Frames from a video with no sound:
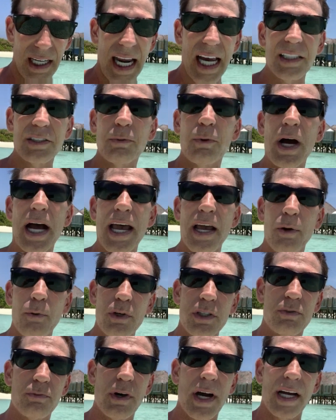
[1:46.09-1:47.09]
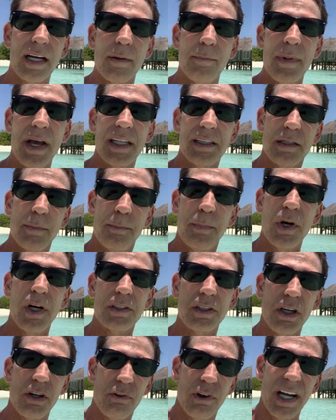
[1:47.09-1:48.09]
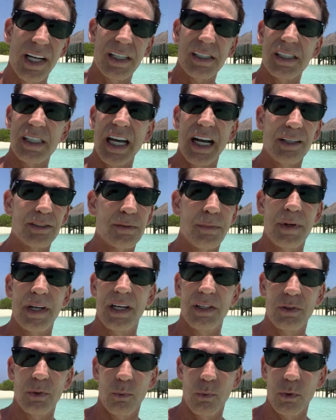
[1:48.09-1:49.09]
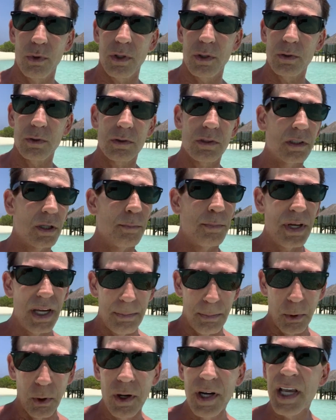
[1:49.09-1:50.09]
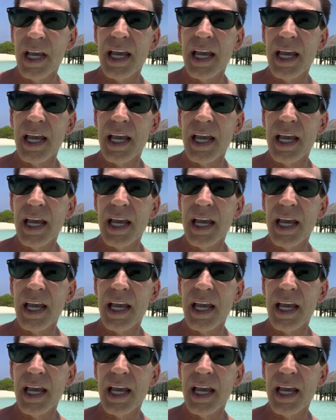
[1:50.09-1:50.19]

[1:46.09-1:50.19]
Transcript: that's why I always recommend the book, The Greatest Salesman in the World, to people.